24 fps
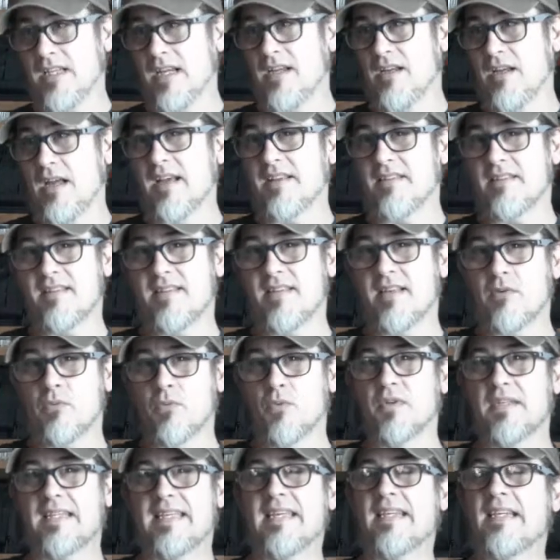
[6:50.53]
I think
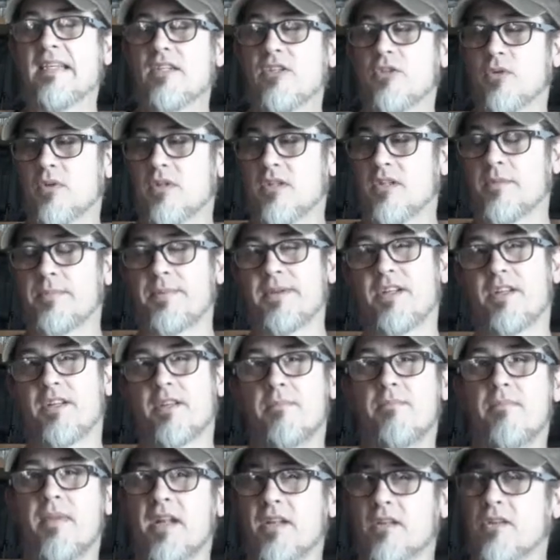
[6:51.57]
we'll get into a little bit of the
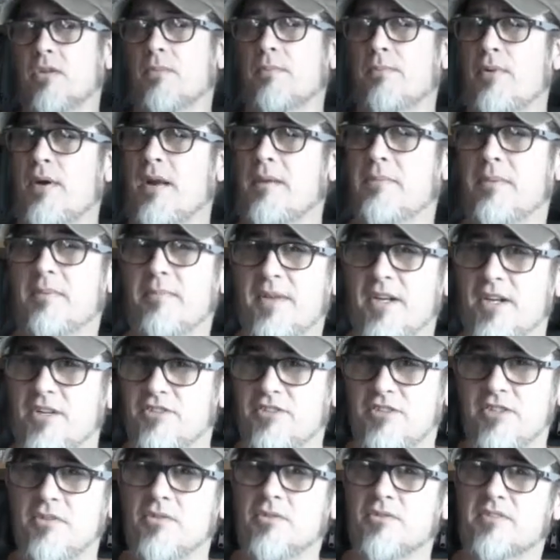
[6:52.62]
medical problem there
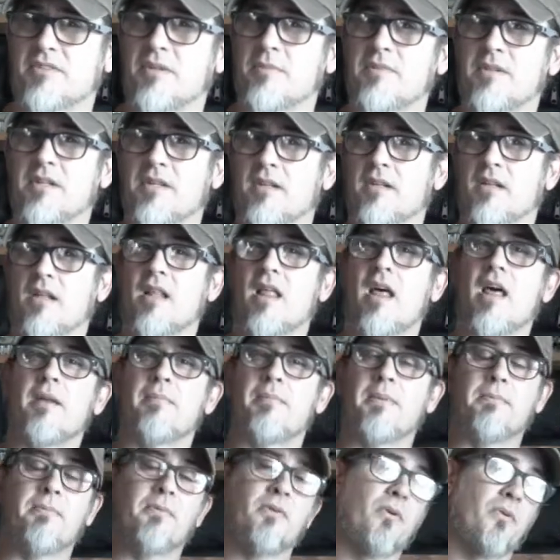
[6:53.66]
too, something that a lot of
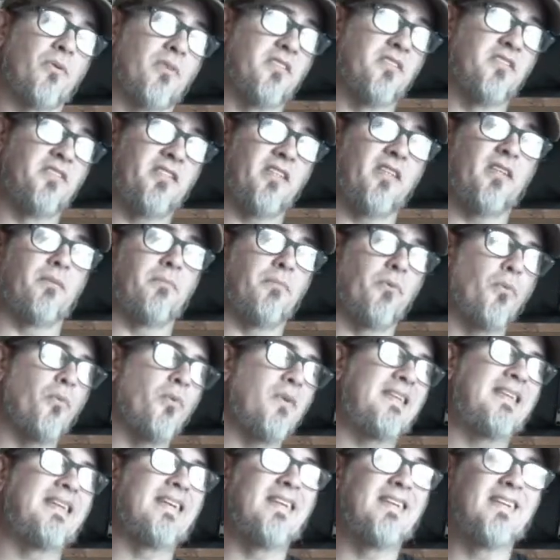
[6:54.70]
people don't consider, but
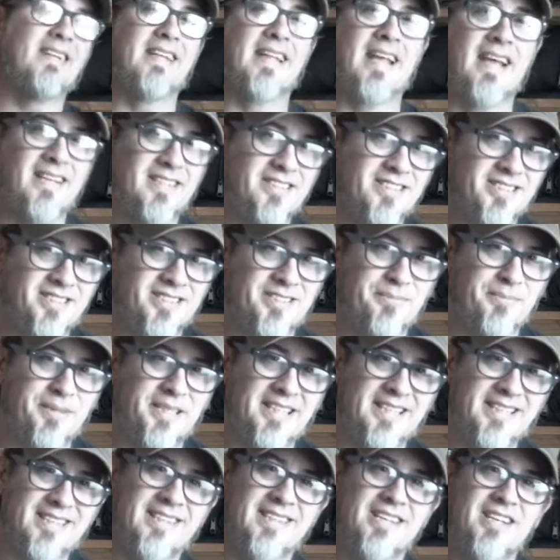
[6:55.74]
we'll get into that in just a
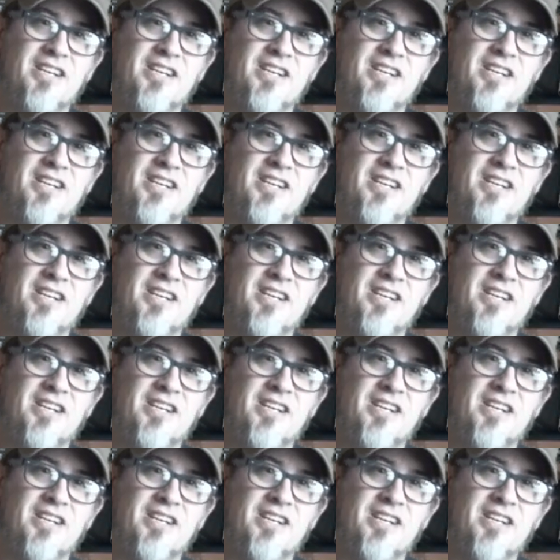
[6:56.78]
minute.